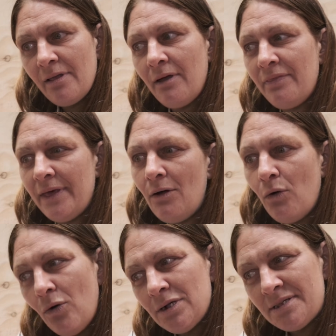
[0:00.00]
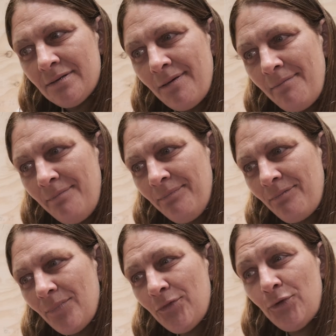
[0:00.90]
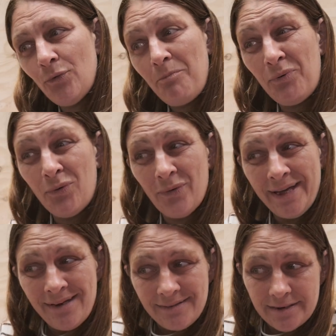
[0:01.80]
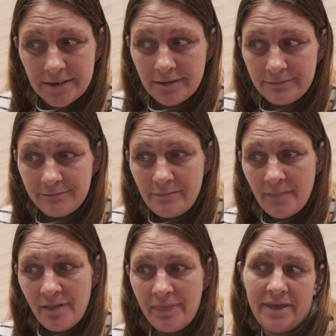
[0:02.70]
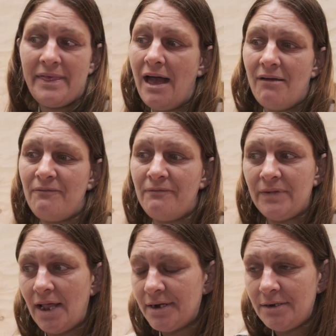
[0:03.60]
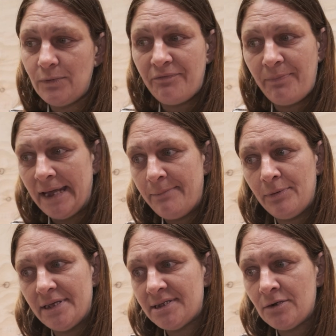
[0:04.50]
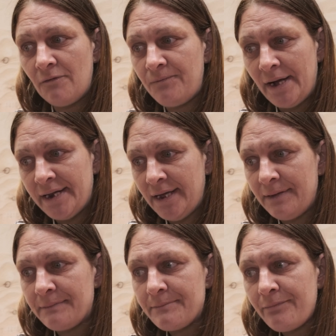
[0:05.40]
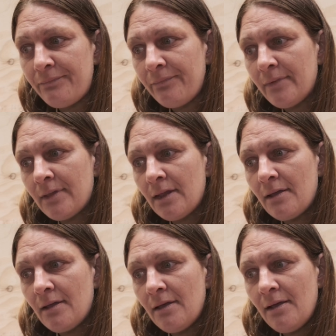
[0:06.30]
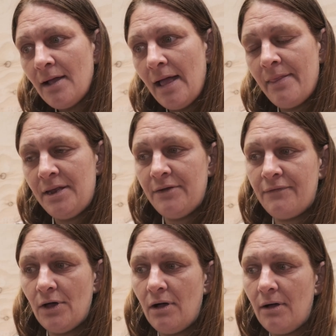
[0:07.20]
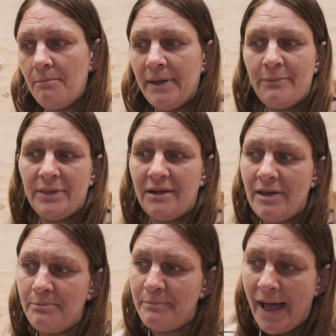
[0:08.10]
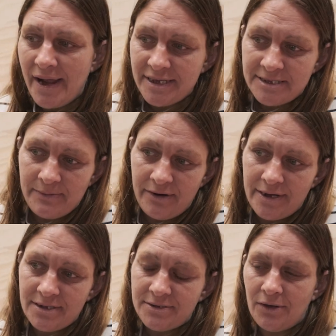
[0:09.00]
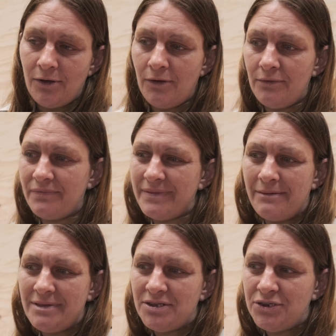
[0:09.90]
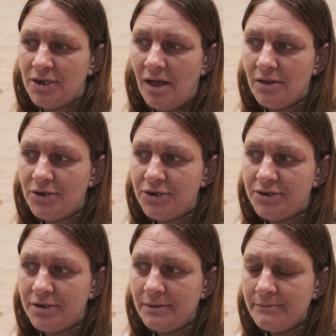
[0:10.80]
They're awesome to a point. They're that flooded with people, it's not funny. And then you've got people that have had bad experience, so they're misjudged.